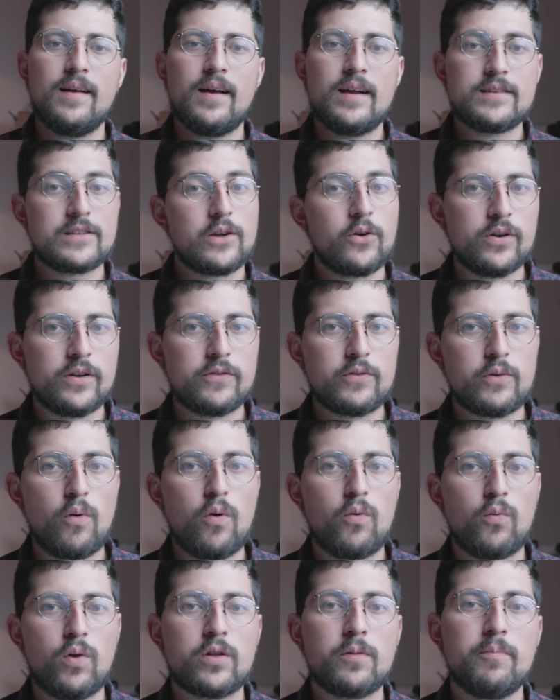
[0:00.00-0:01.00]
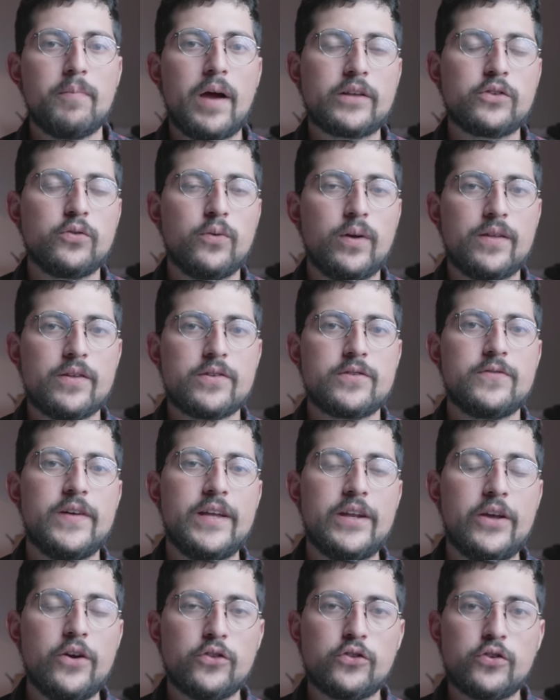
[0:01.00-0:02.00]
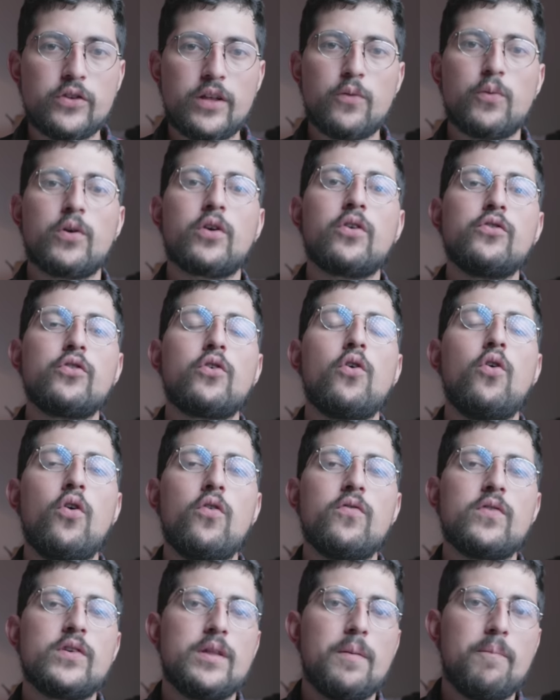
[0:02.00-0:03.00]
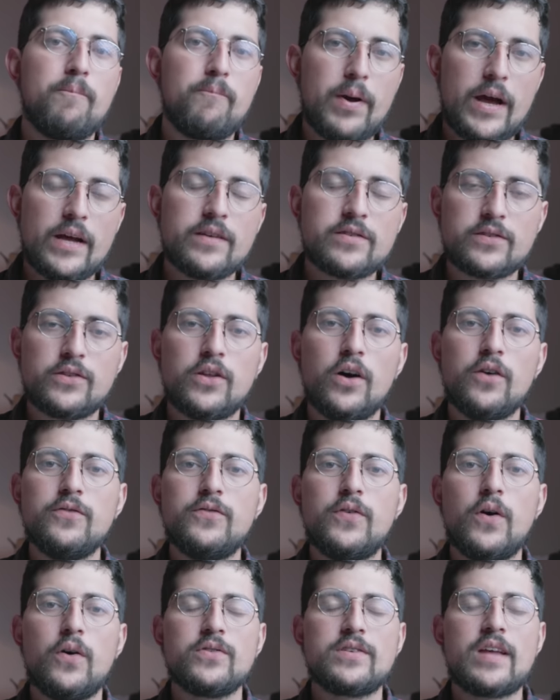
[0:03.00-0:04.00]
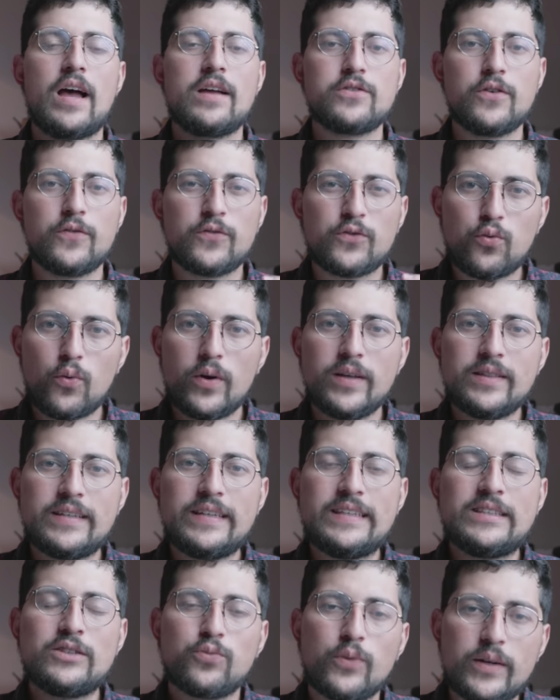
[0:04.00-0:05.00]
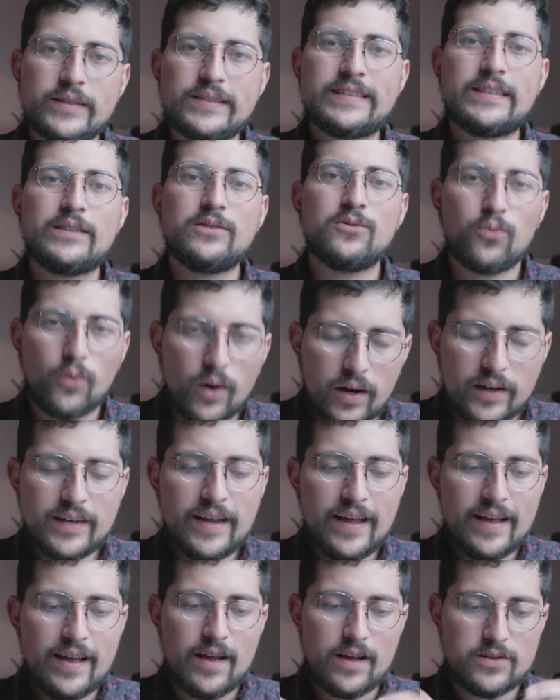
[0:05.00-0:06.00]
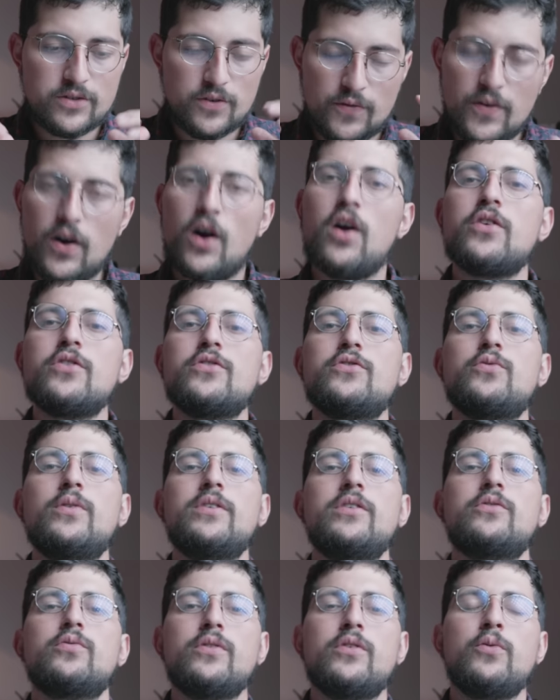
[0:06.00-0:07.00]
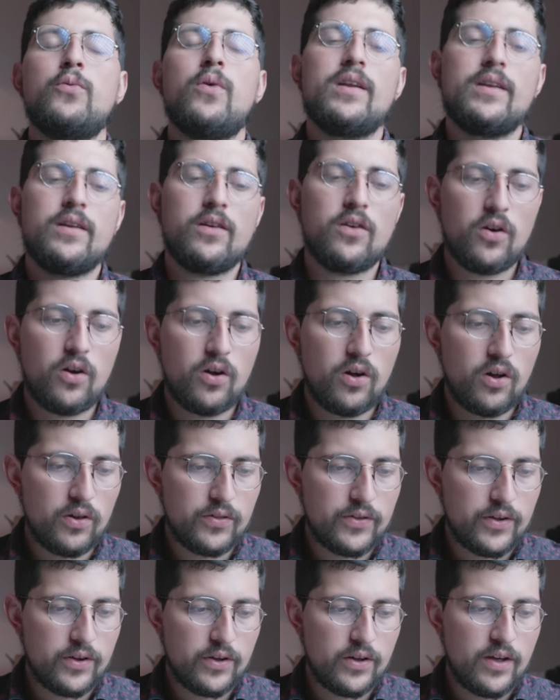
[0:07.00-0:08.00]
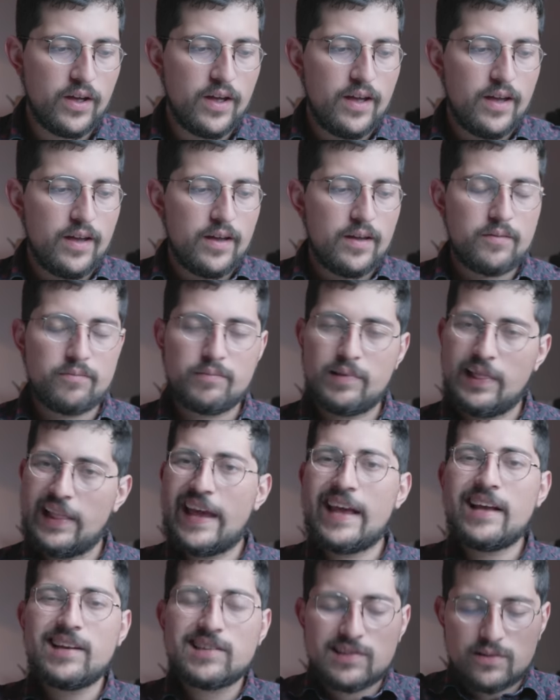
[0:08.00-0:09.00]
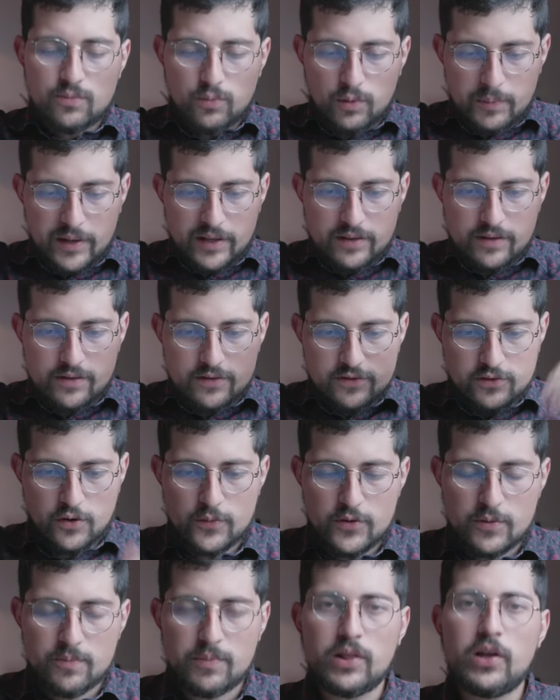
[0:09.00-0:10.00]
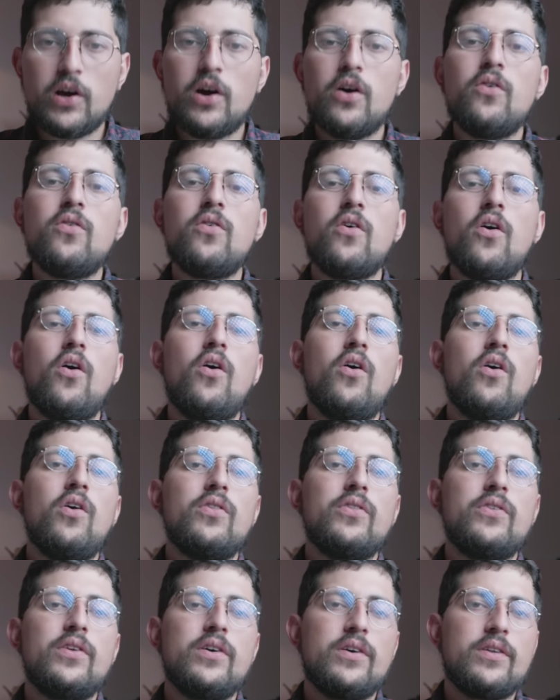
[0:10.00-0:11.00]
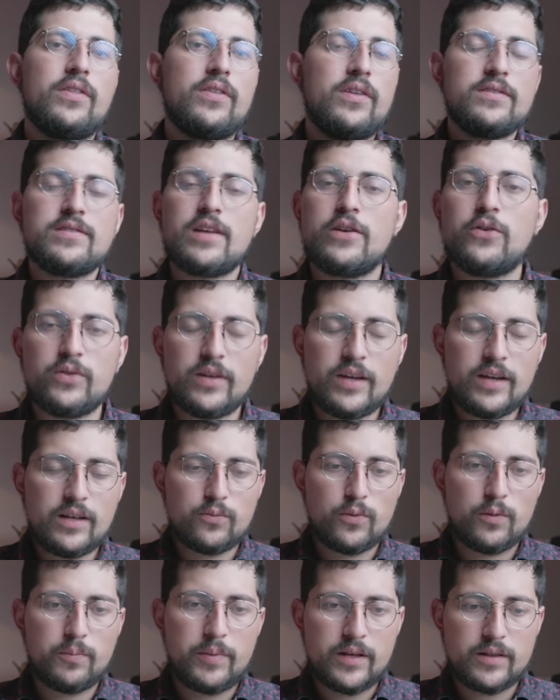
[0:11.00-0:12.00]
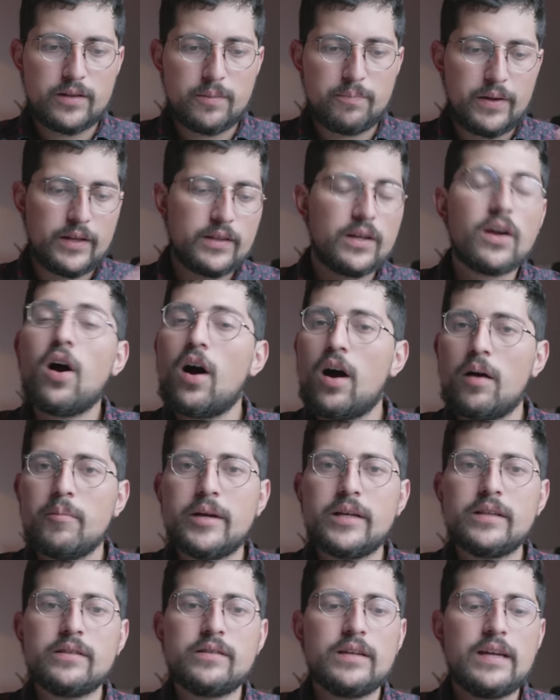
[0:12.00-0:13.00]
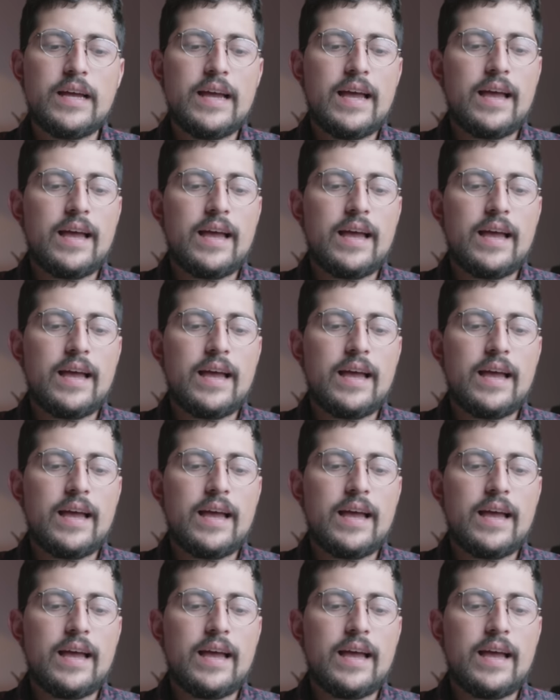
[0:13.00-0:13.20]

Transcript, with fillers: How's it going, everyone? Welcome back to another video. Today we're going to go over the best dumb phones as of 2021, as of August 2021. All the links will be in the description below. All the things that you need will be in the pinned comment.